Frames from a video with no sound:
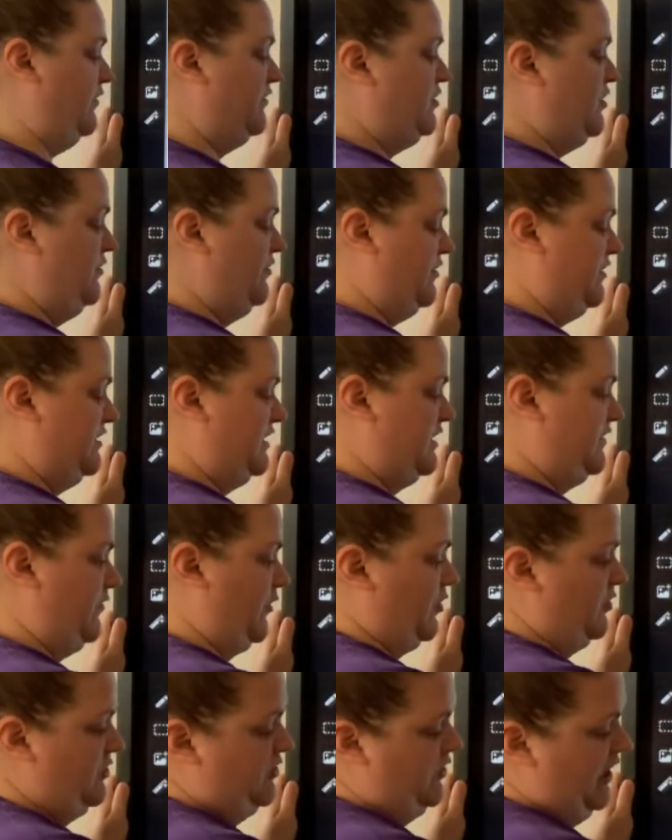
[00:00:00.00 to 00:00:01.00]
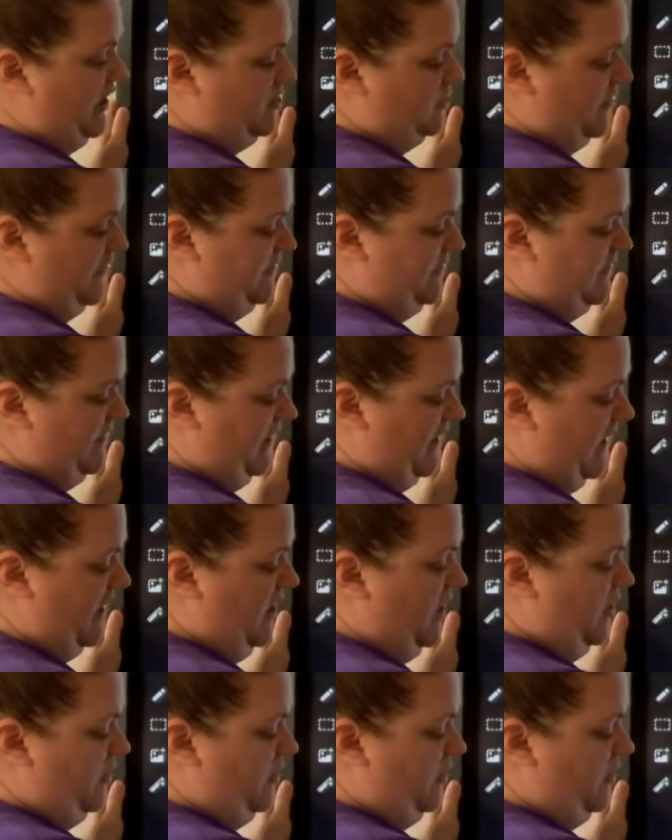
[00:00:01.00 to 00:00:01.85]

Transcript: 2/3 is first, so actually I have to say that.